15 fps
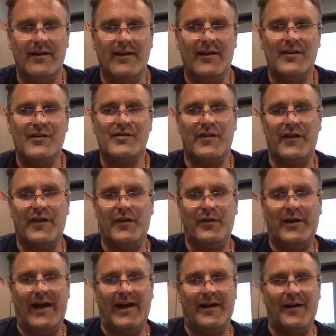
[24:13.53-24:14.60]
so that you
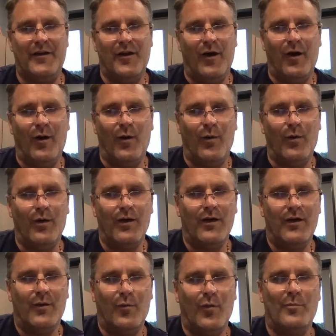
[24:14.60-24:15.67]
kind of know
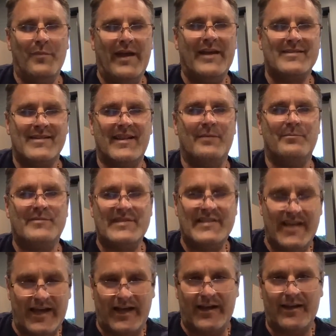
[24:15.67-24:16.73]
what makes them
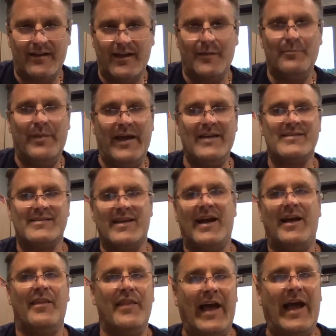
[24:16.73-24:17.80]
tick. And based
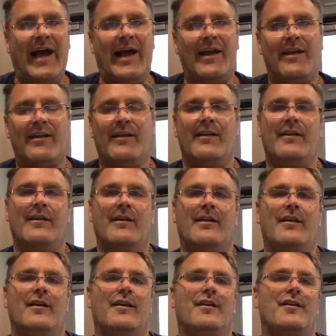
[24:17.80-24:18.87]
on that,
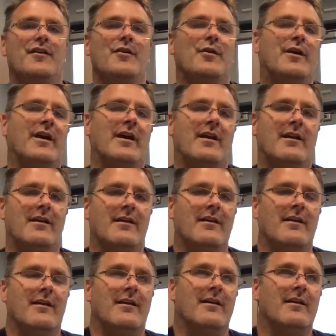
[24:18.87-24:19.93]
you can,
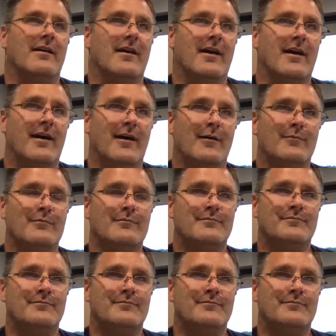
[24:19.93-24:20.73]
um,